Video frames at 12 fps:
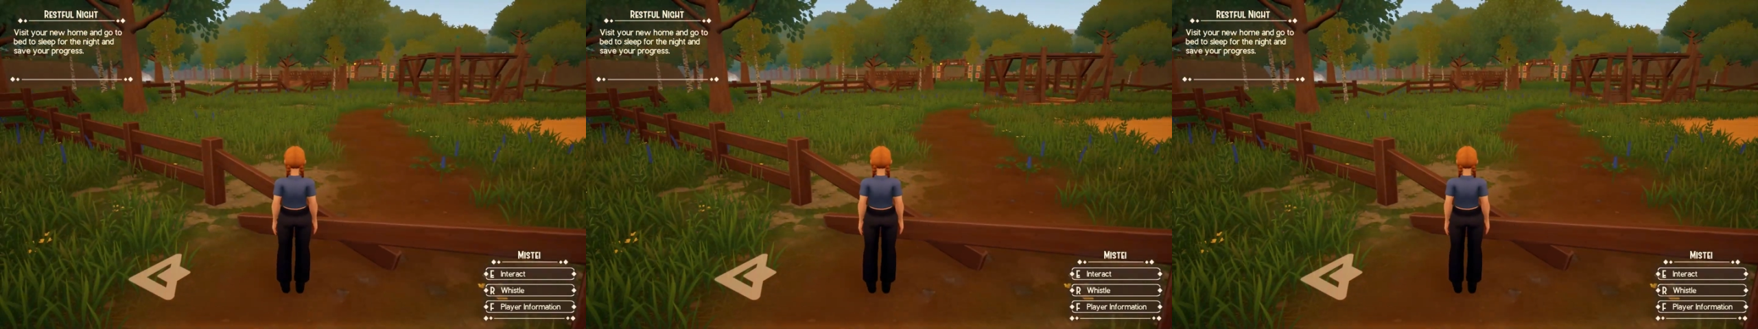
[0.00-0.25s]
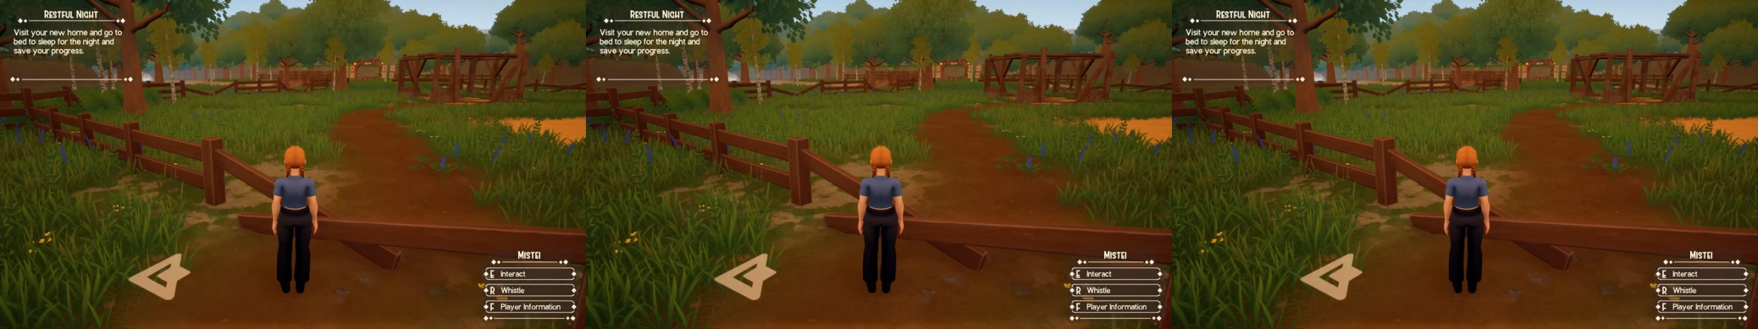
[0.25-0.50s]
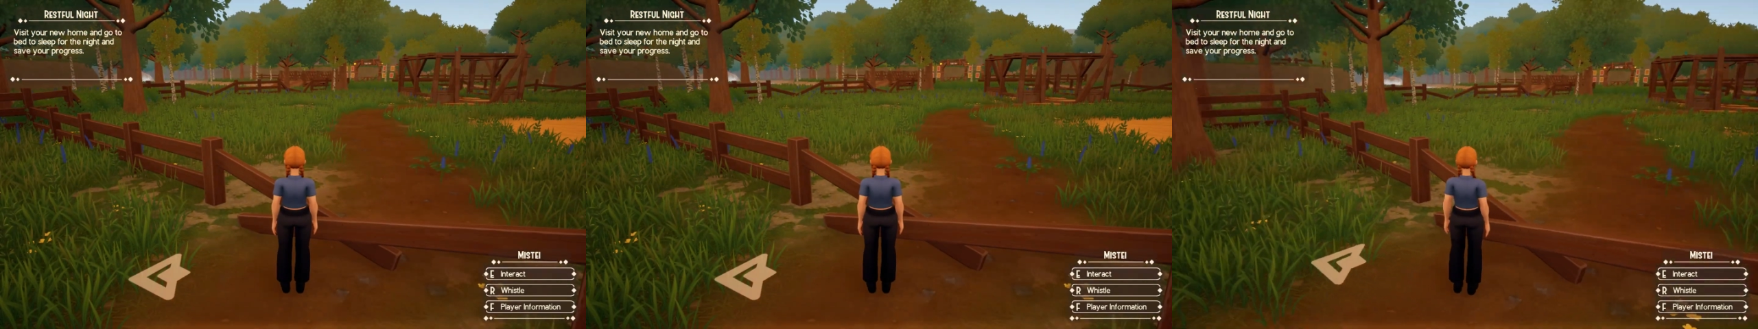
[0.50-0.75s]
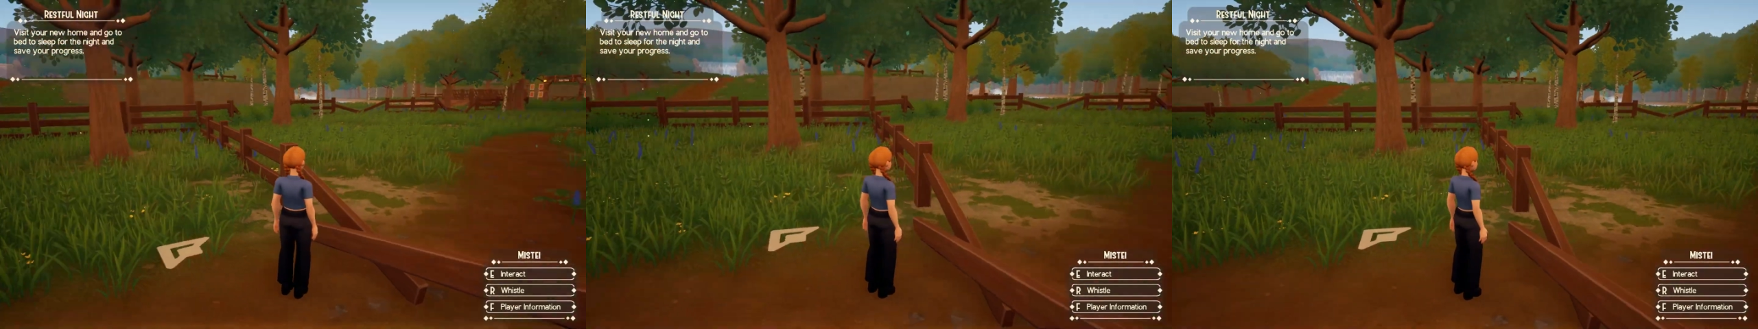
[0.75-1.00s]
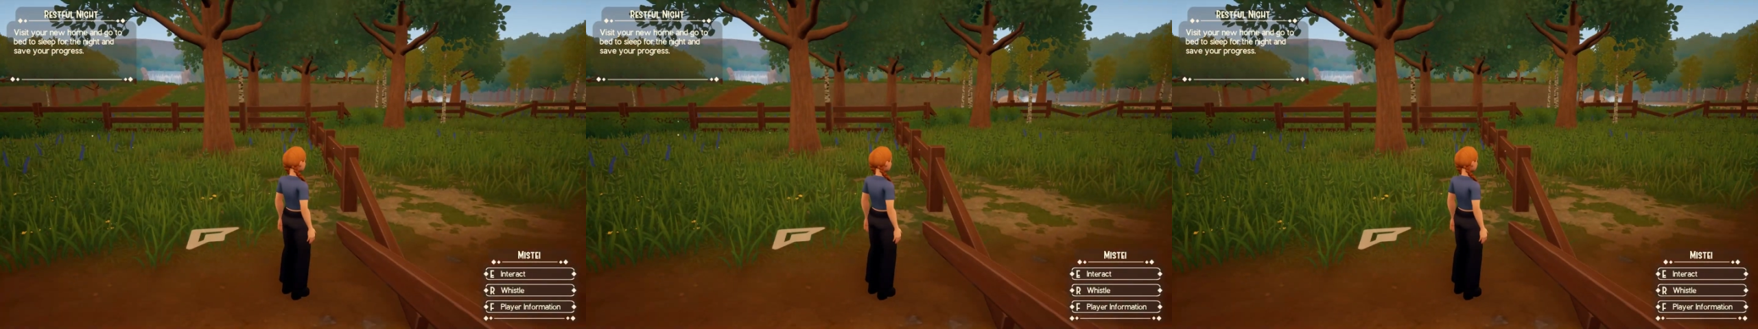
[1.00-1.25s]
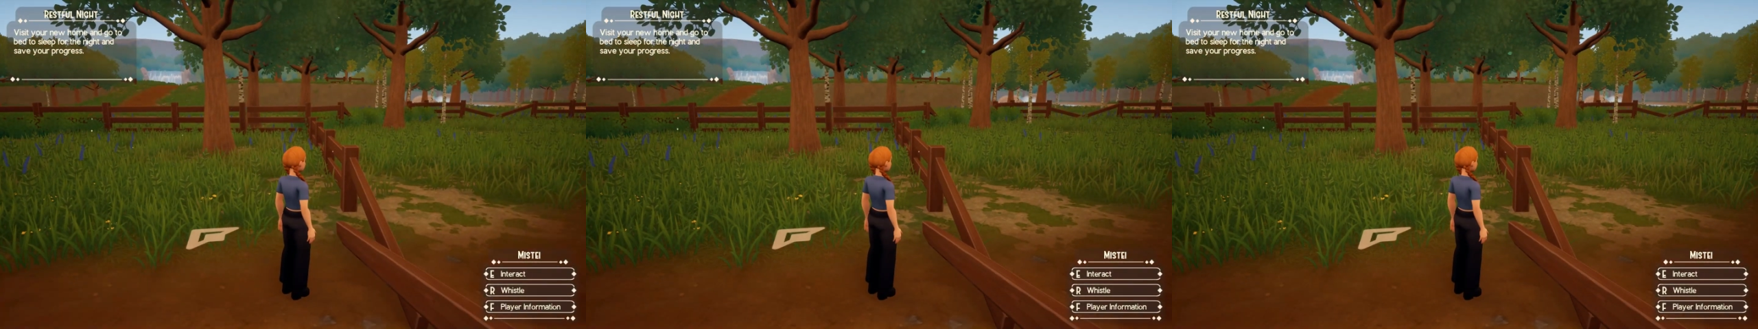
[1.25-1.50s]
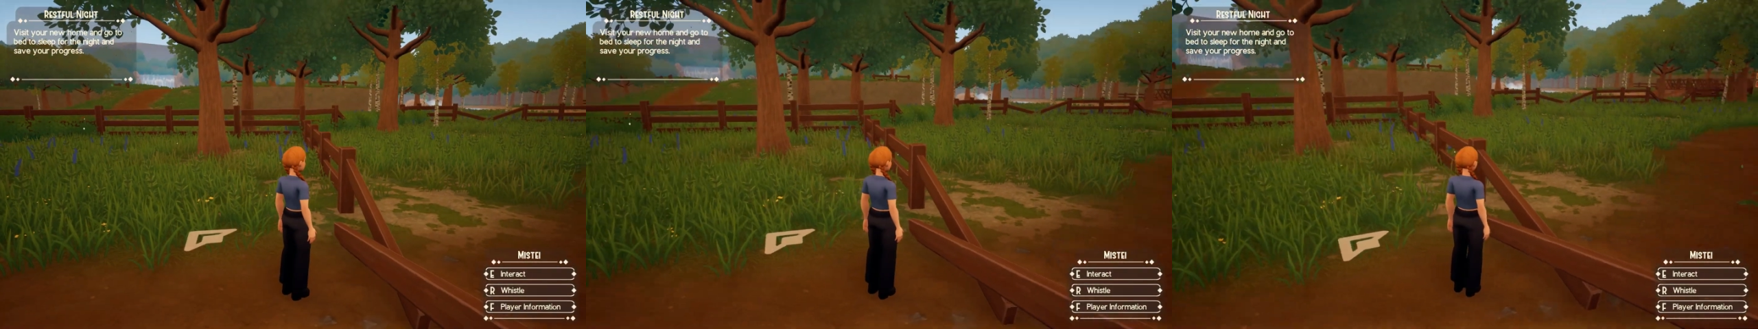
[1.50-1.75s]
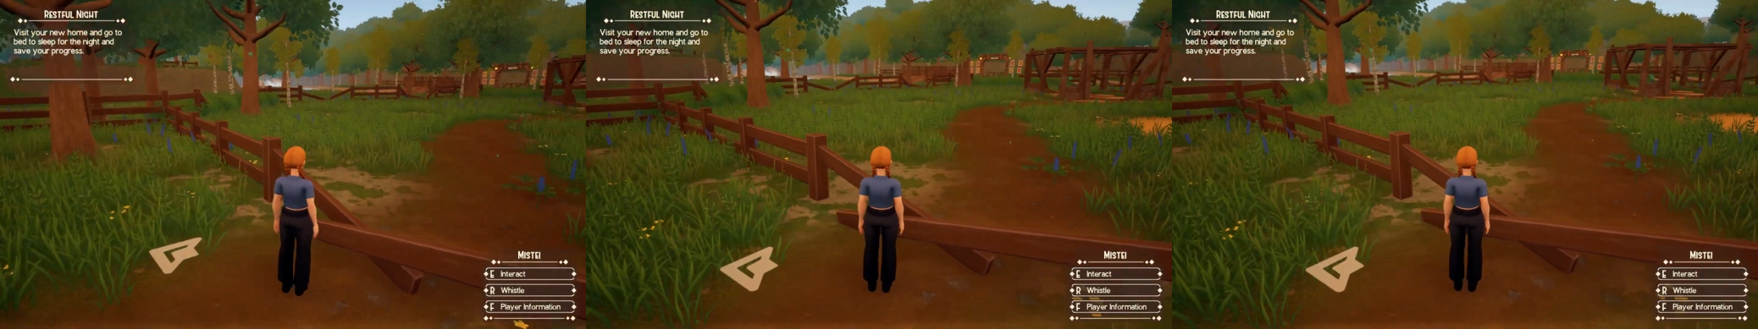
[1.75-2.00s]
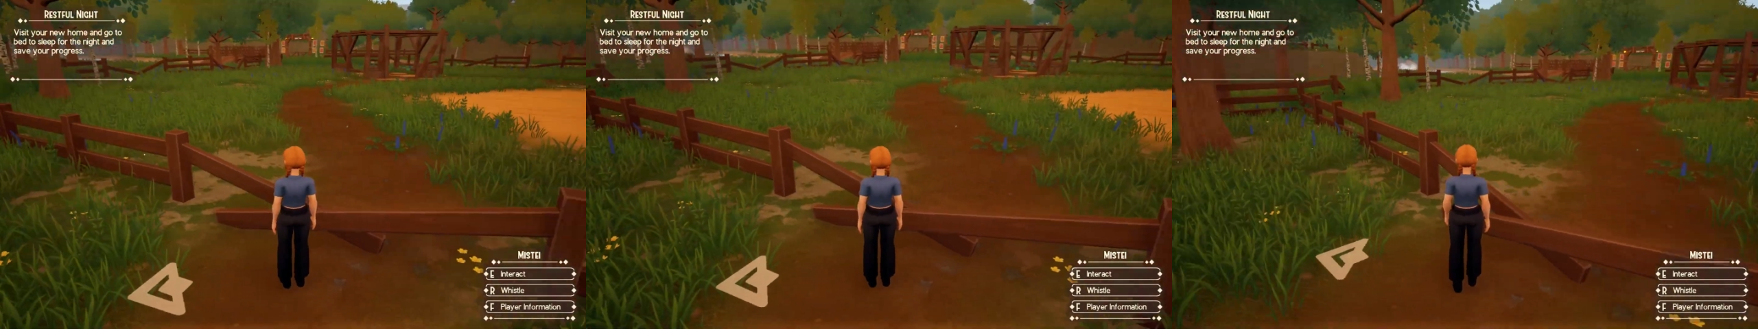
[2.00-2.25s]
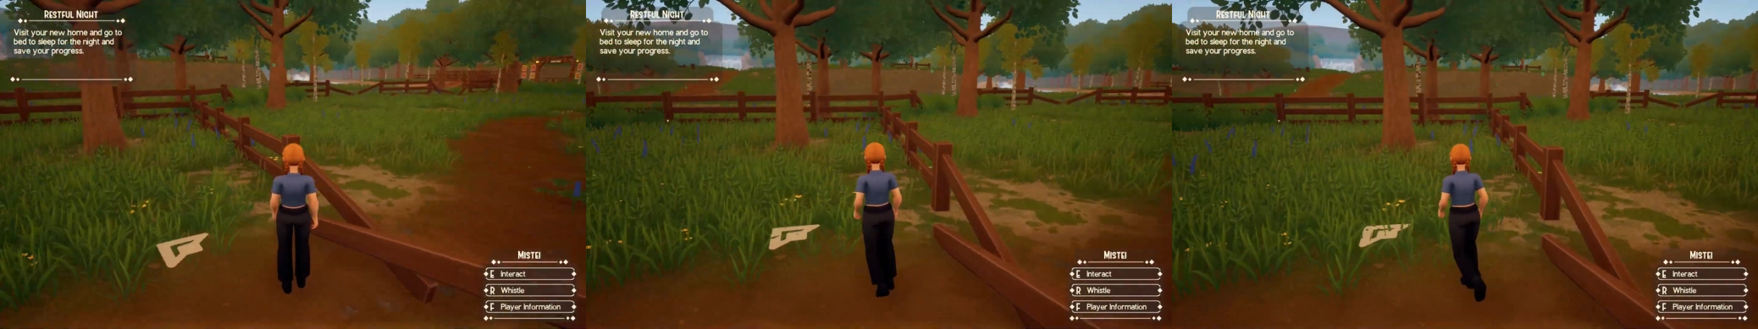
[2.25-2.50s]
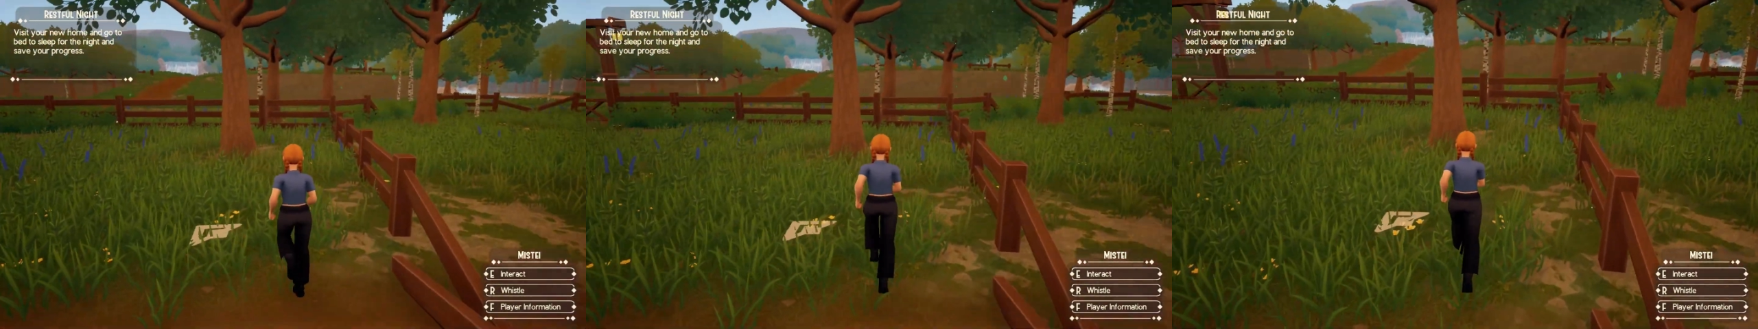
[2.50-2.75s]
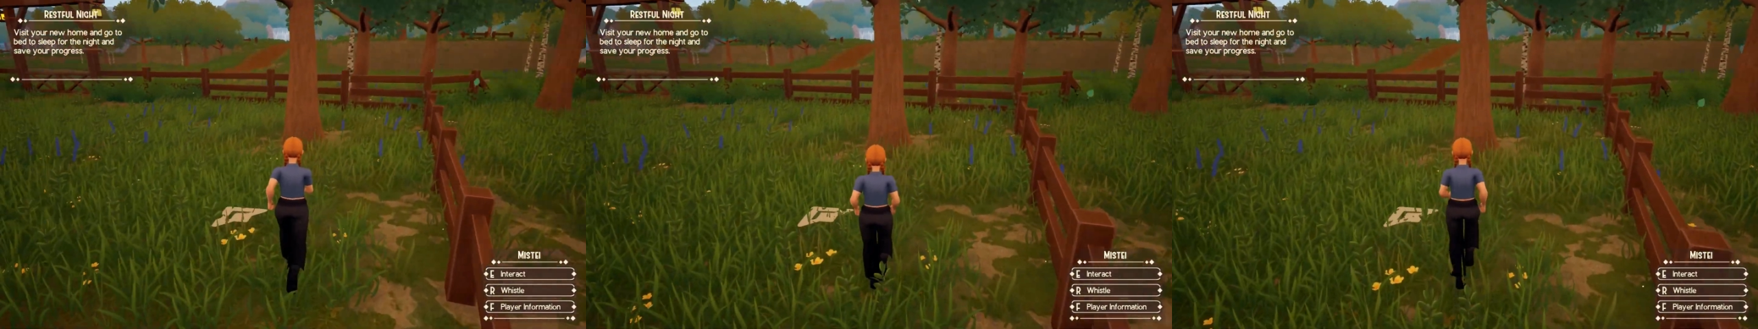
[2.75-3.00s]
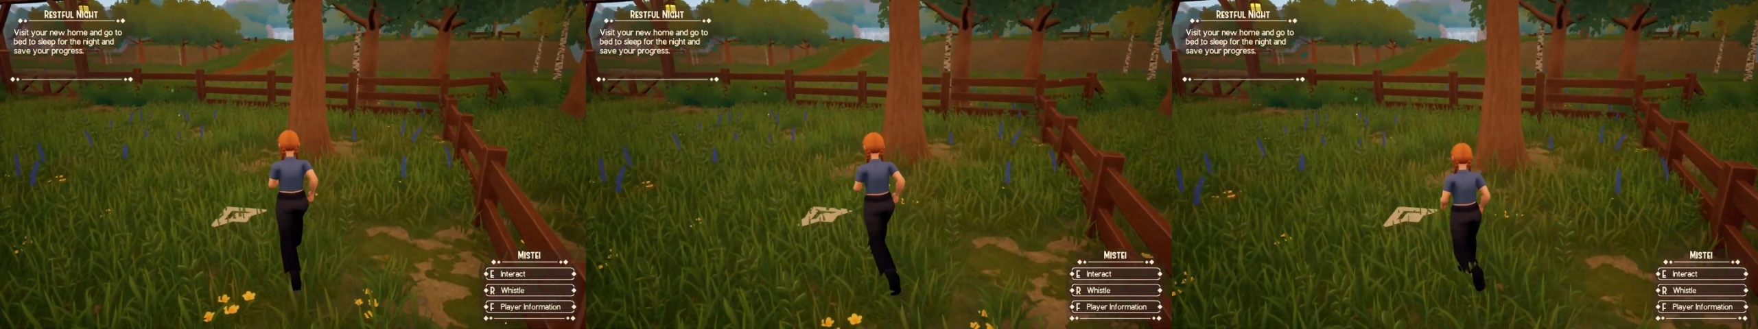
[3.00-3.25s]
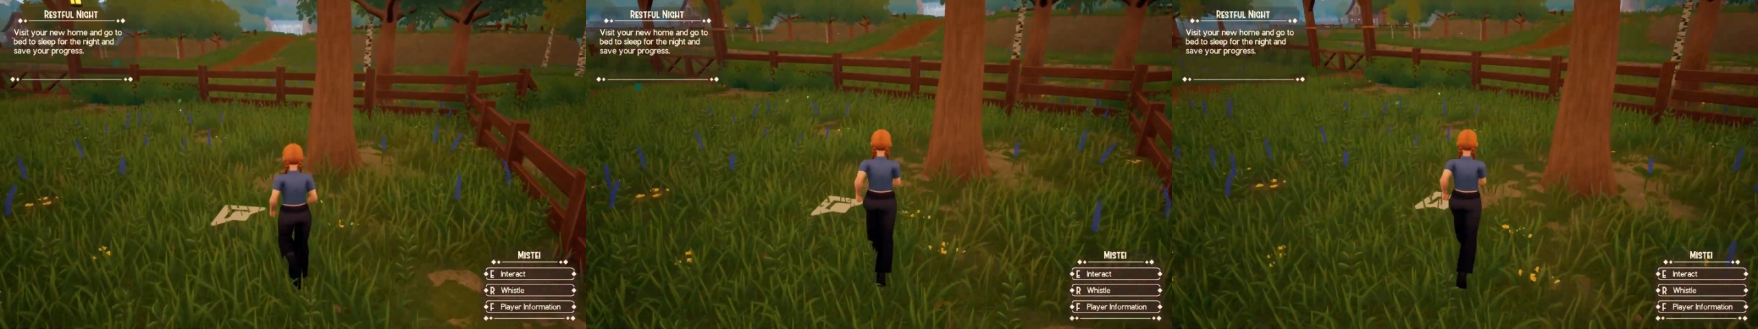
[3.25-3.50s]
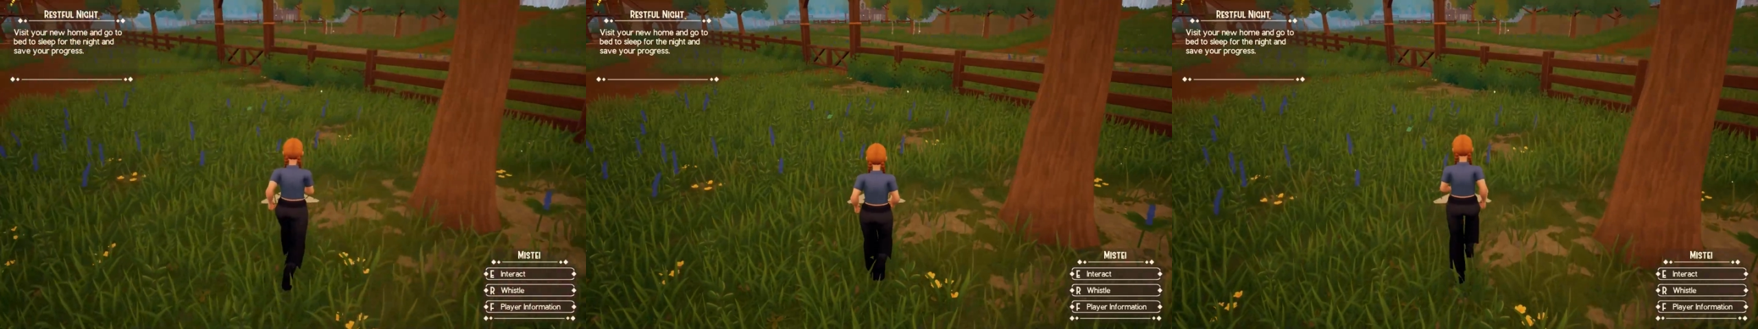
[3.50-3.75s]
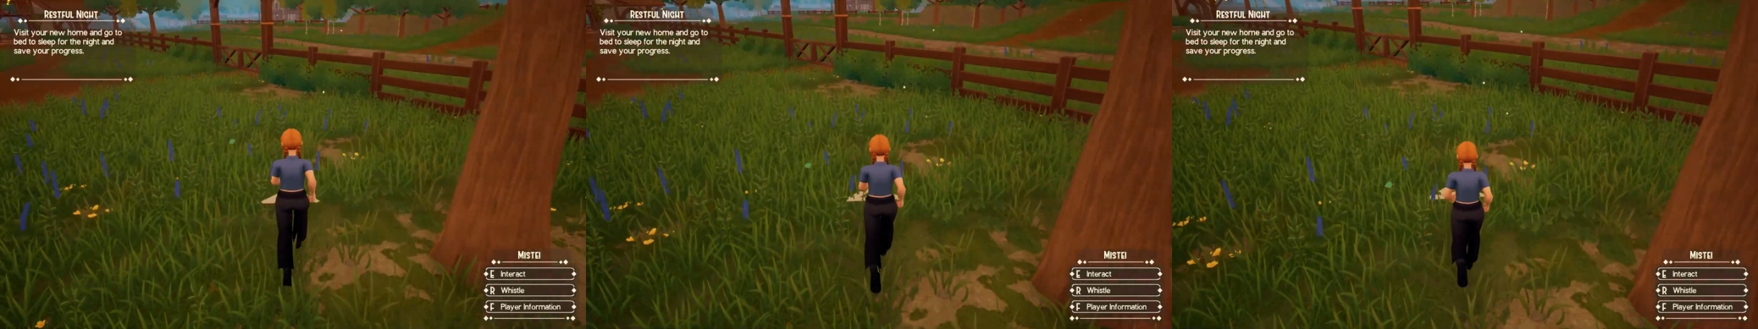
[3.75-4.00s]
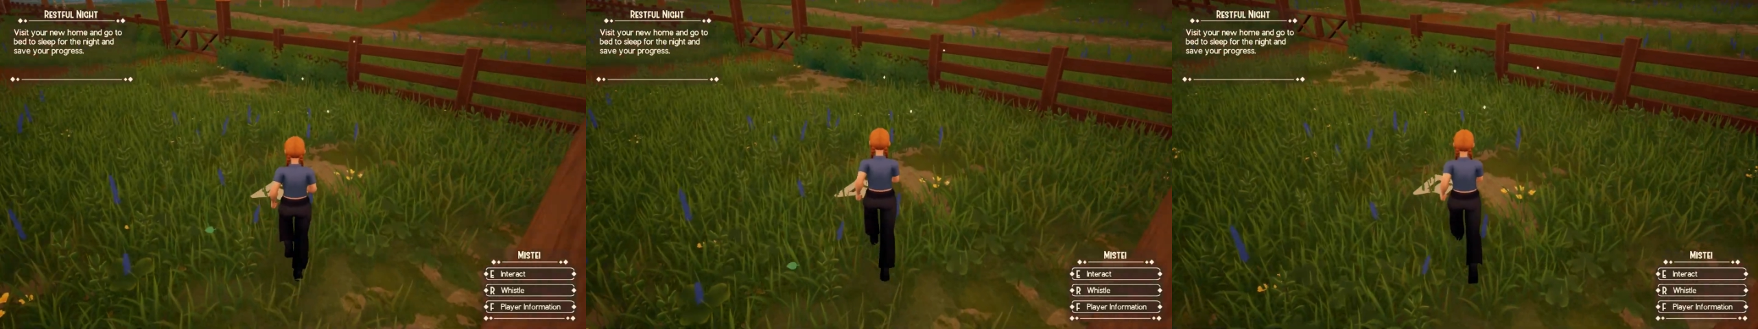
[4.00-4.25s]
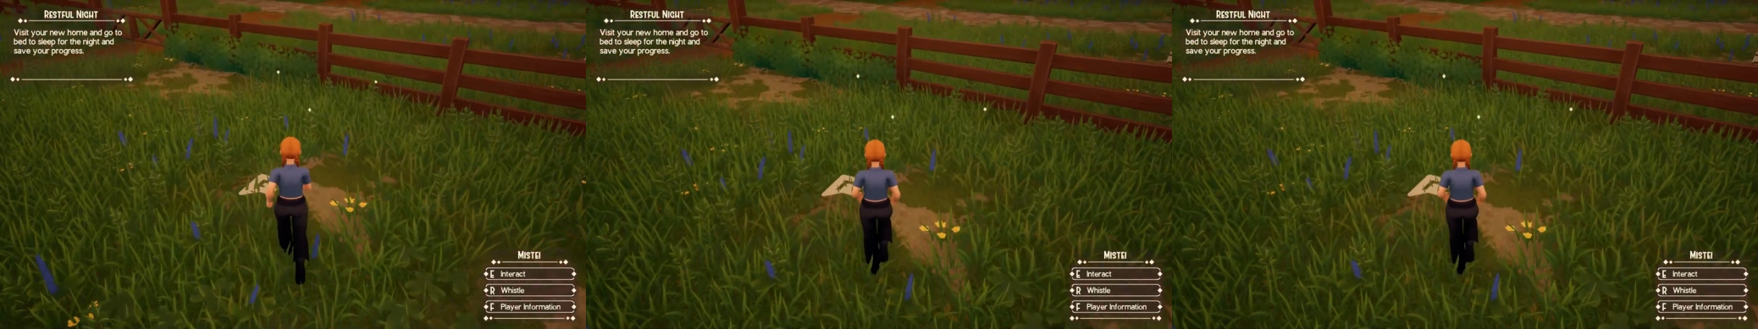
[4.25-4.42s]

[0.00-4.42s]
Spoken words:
Nobody's mouth can be seen.